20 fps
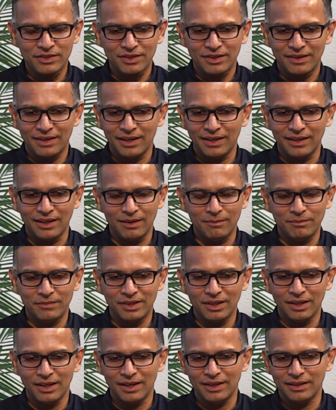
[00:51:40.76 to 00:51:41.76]
and I'm
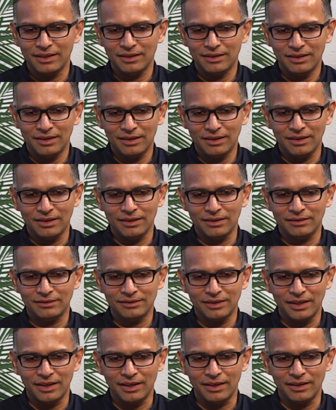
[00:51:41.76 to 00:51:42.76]
delighted
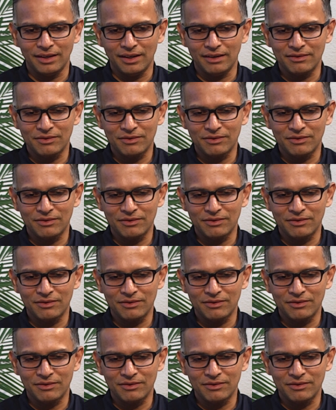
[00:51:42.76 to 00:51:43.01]
and